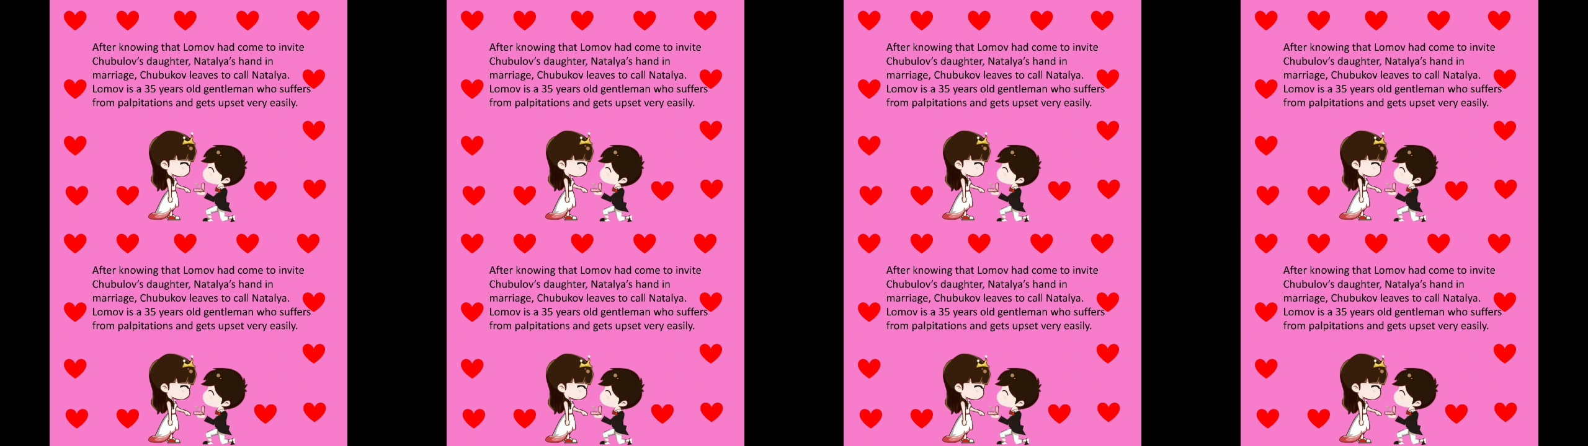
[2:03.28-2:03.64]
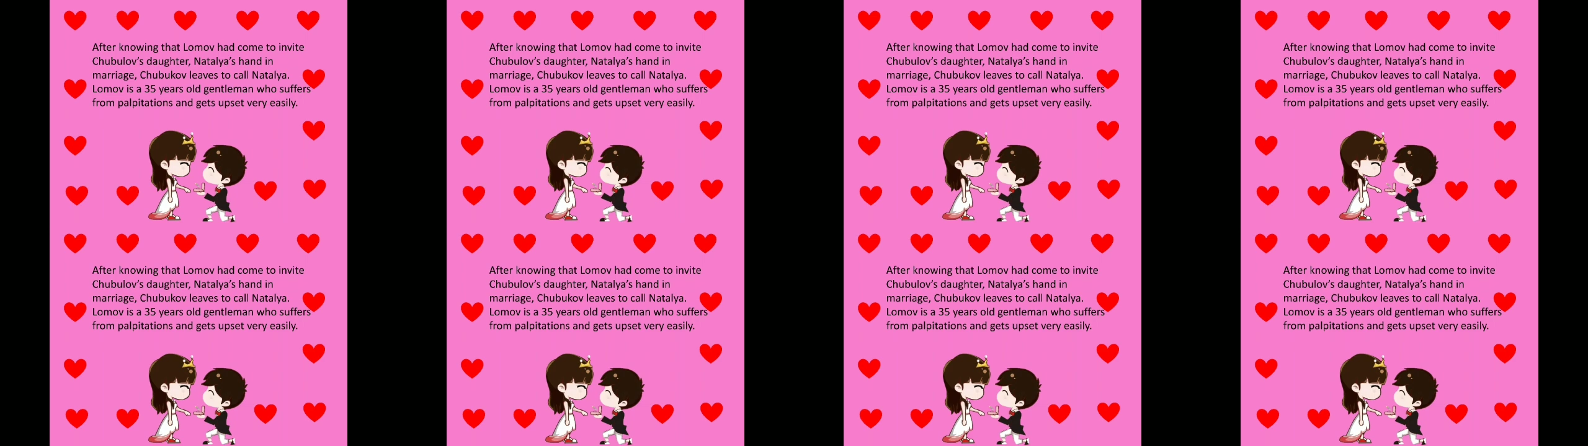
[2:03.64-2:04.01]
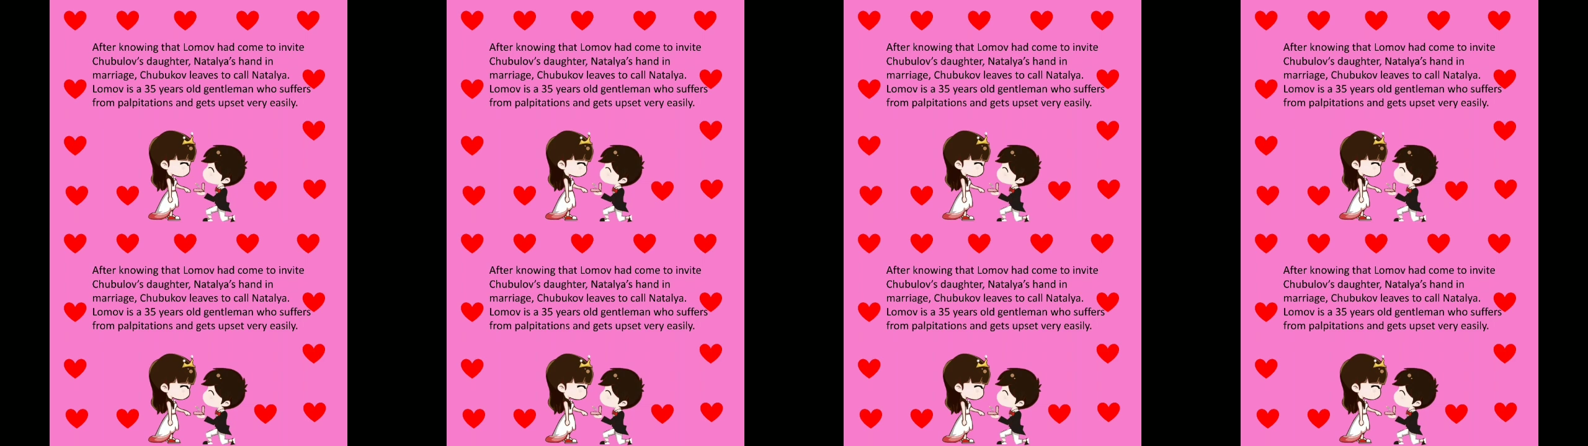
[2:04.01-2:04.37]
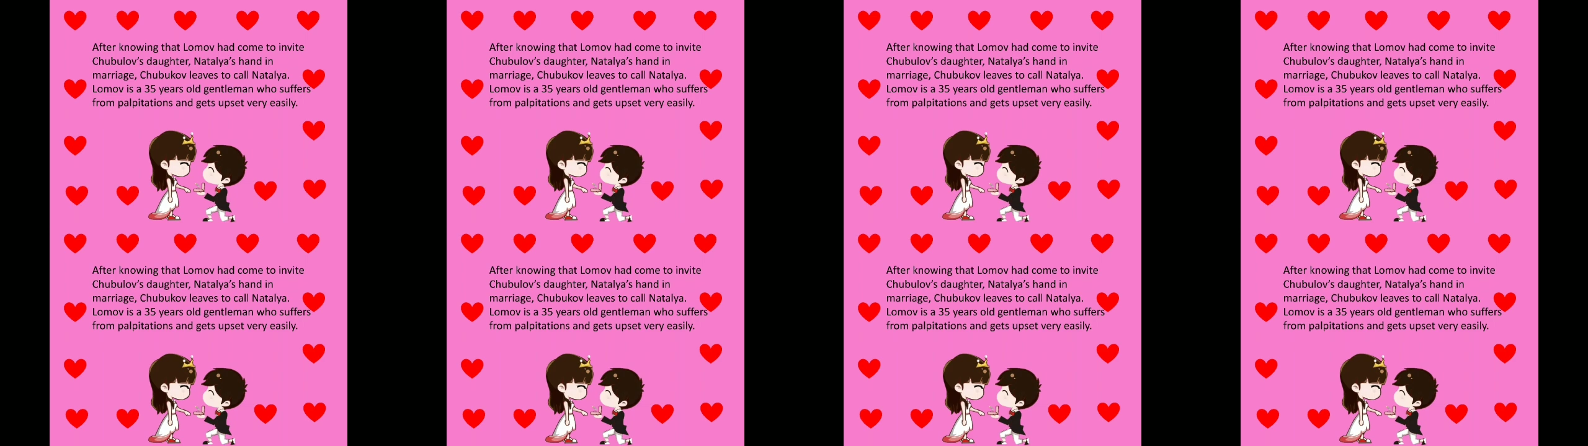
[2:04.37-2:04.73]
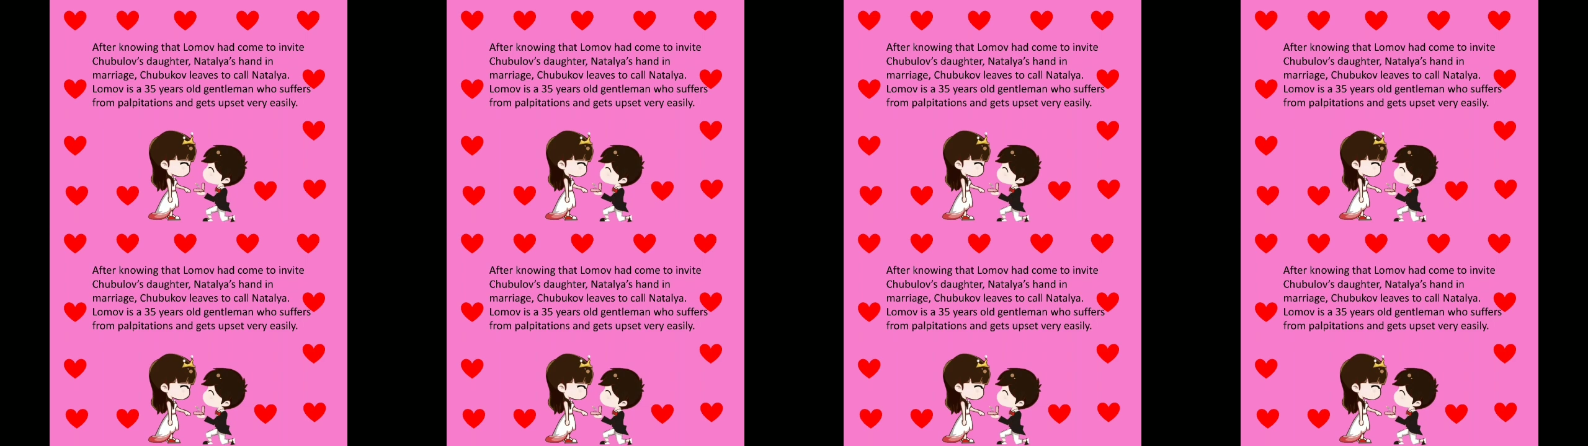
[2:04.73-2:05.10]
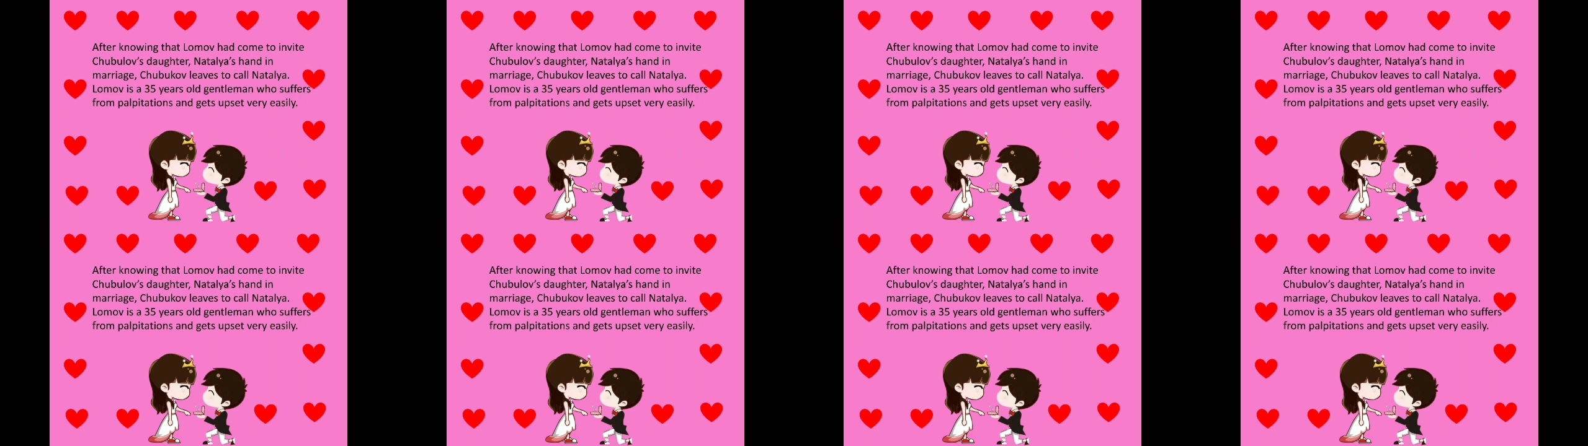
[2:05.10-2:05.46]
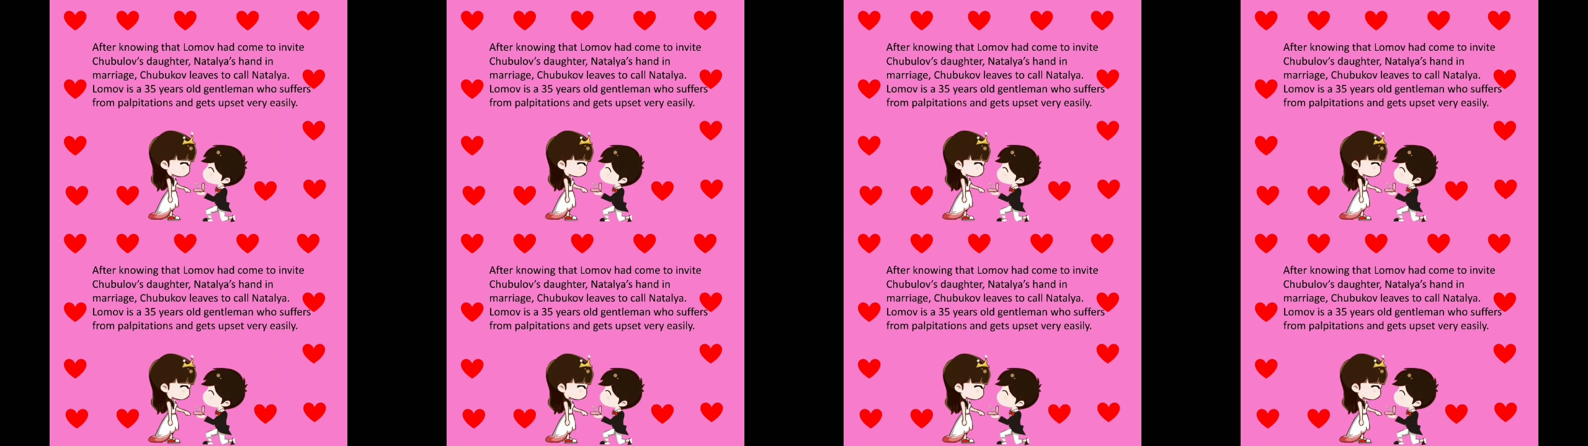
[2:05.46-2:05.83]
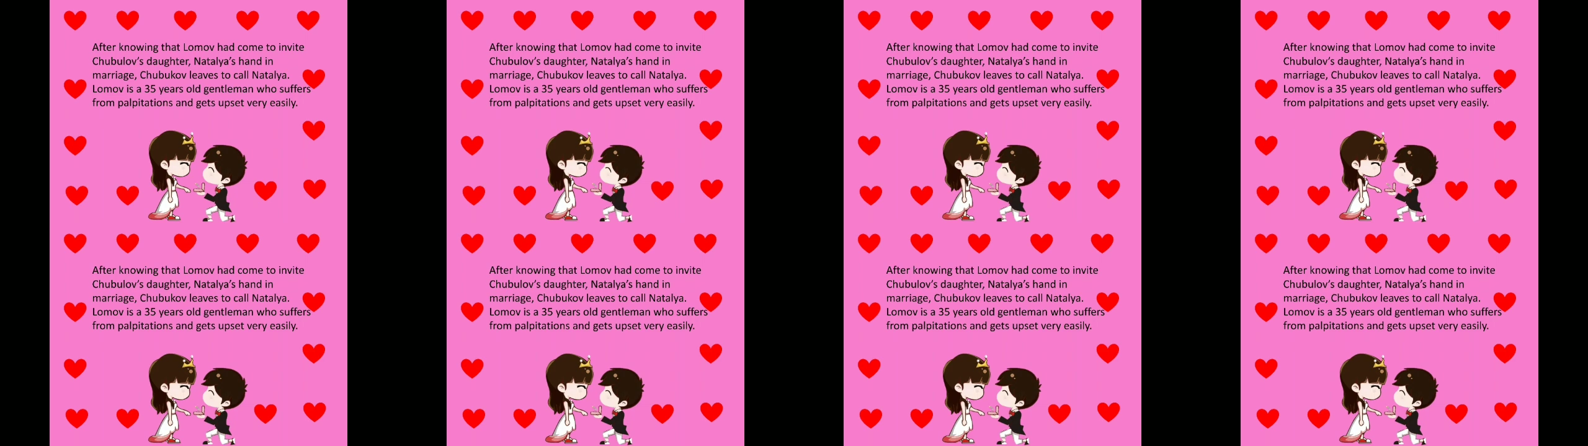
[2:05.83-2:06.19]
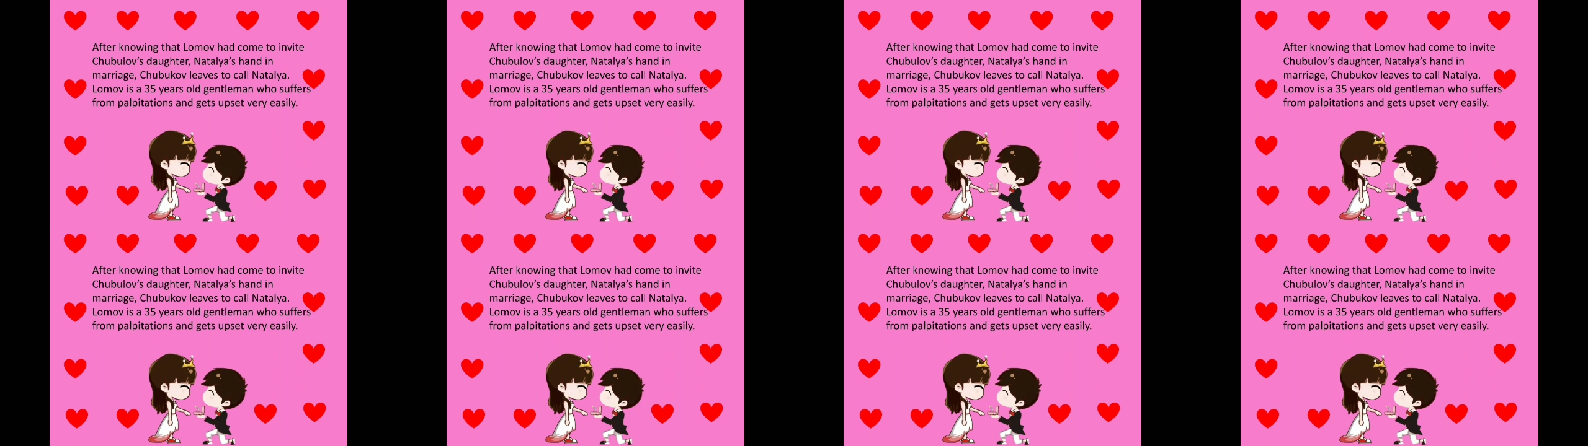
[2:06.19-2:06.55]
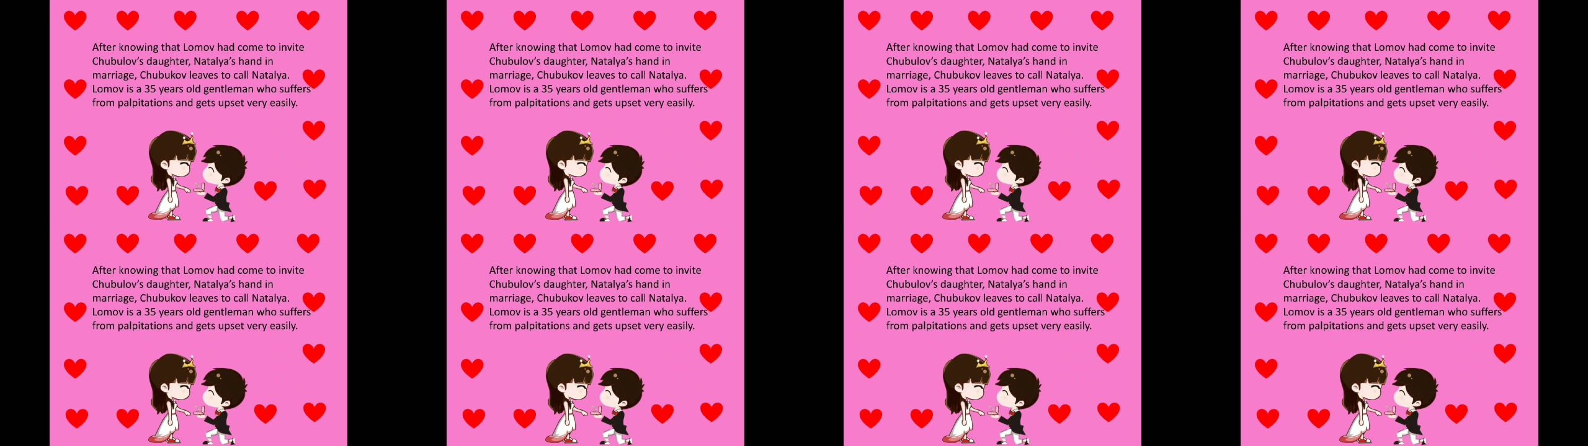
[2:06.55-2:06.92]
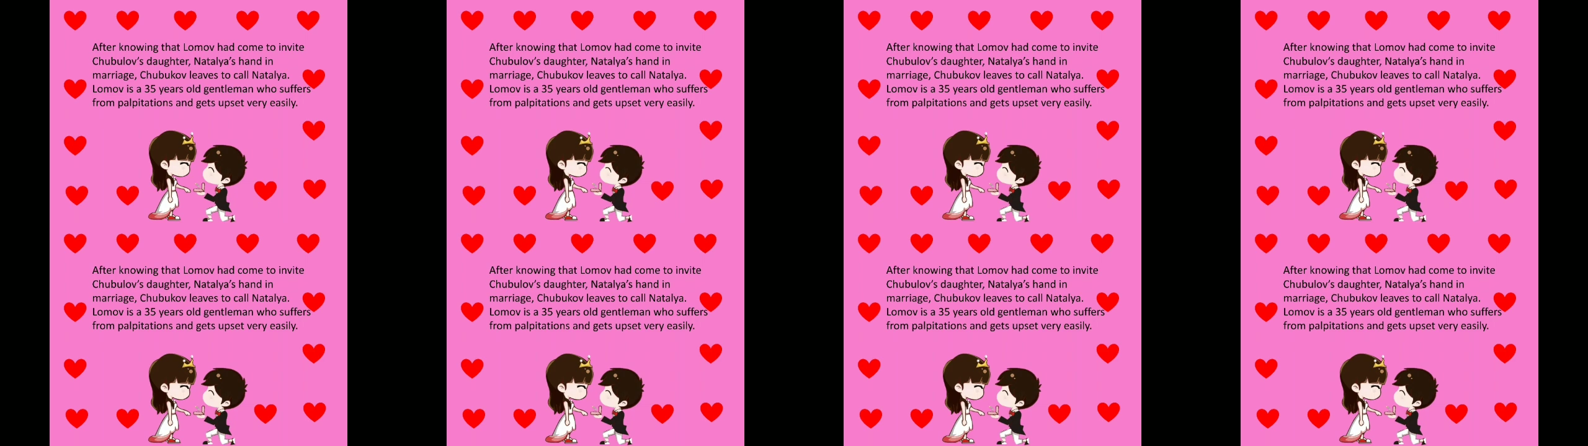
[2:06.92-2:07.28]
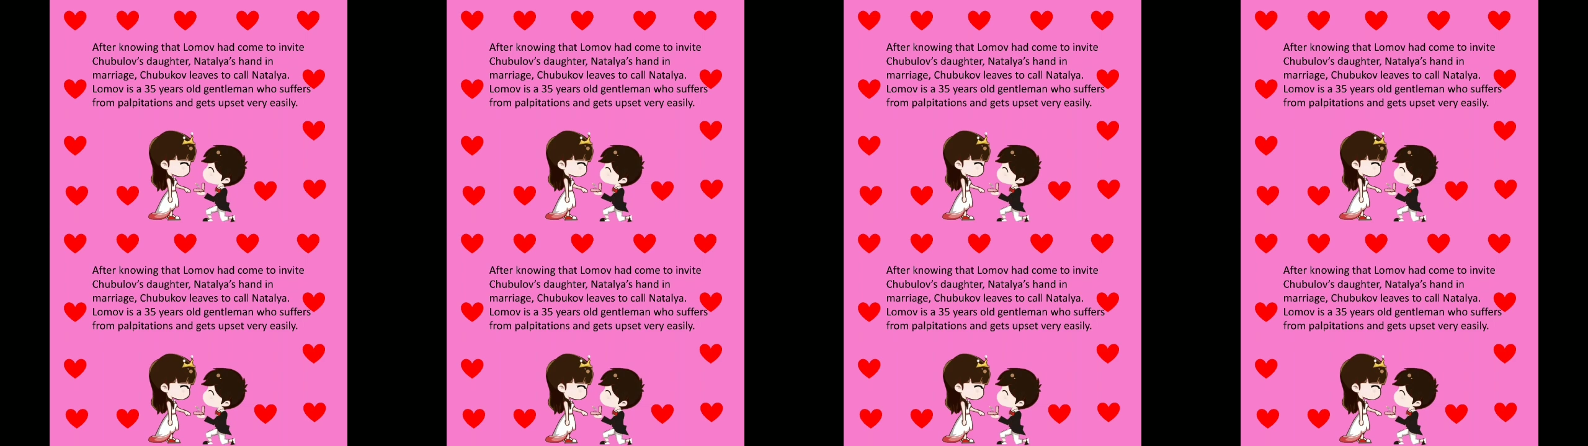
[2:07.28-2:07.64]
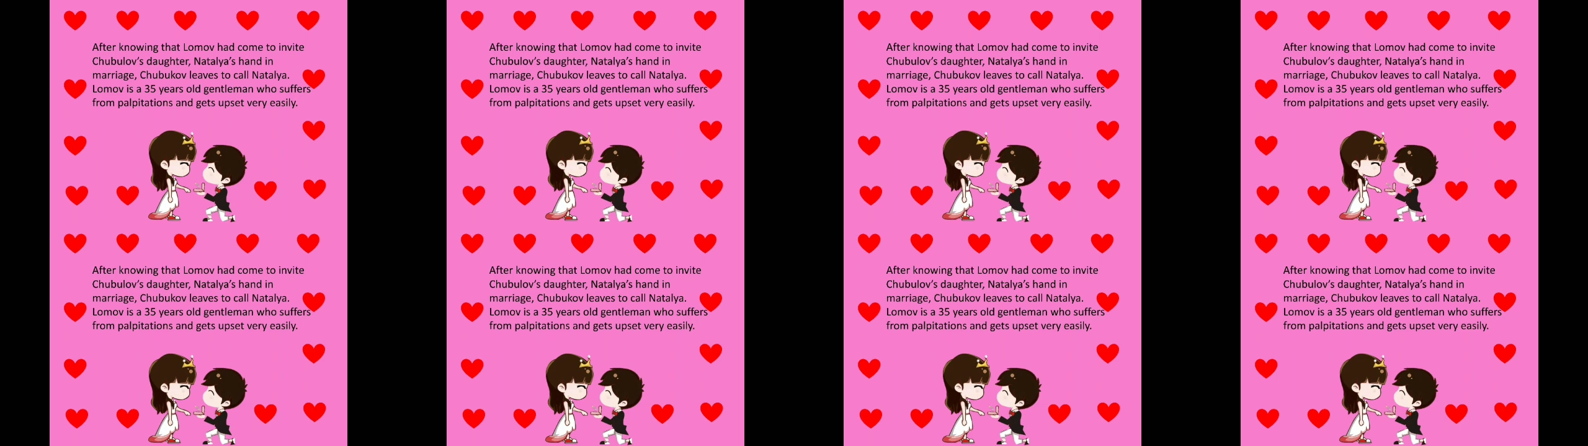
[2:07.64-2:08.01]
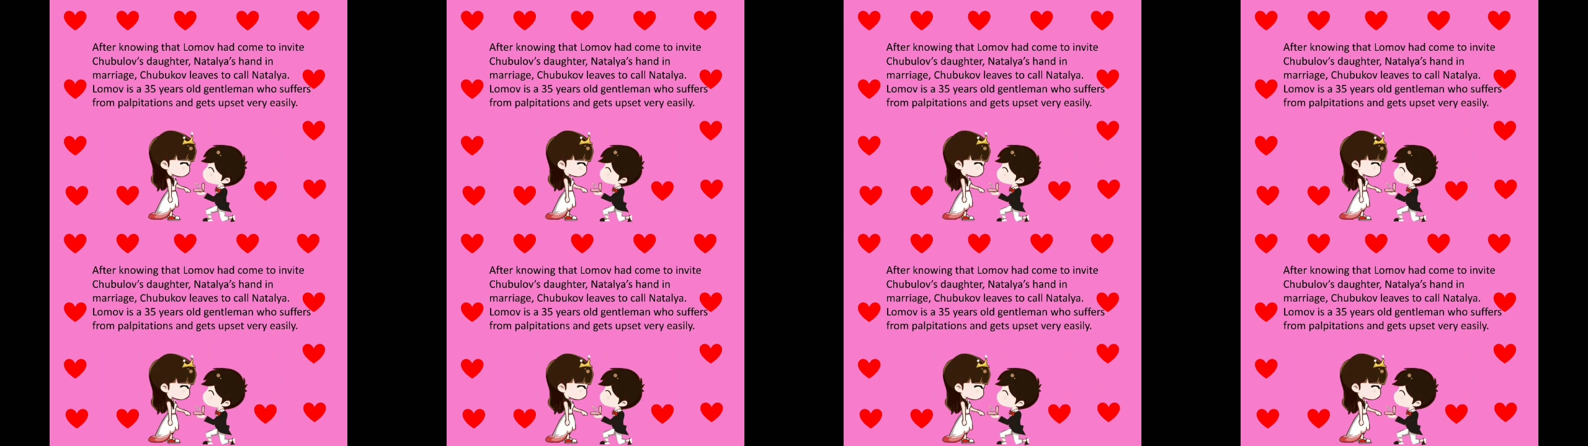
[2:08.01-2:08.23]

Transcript: Nobody's mouth can be seen.